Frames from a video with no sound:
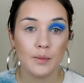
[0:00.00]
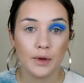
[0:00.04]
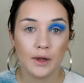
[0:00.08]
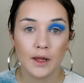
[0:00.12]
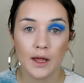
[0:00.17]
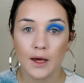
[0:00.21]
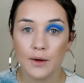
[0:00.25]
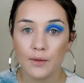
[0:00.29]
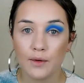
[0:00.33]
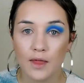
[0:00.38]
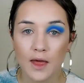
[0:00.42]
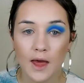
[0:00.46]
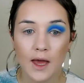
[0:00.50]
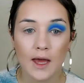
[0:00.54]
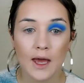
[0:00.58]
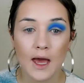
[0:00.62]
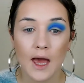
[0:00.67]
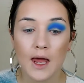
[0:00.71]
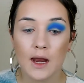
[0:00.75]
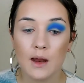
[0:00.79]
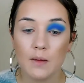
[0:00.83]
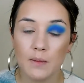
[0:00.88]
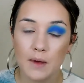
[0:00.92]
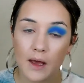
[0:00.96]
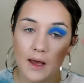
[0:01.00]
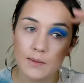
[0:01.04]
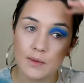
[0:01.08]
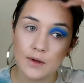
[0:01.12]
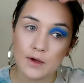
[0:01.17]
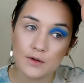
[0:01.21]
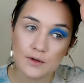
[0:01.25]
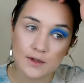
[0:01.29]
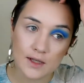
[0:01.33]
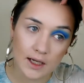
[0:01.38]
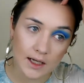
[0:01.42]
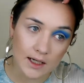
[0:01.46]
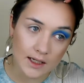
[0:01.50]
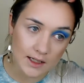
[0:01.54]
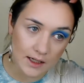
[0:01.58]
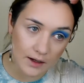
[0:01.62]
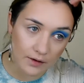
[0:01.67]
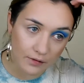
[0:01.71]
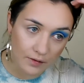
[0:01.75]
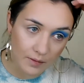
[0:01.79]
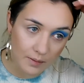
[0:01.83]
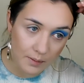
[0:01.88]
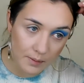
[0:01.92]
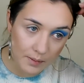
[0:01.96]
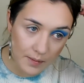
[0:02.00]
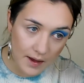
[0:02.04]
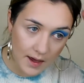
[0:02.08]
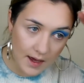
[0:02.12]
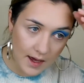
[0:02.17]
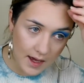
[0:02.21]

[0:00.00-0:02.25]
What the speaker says: and play with it again and maybe use like a different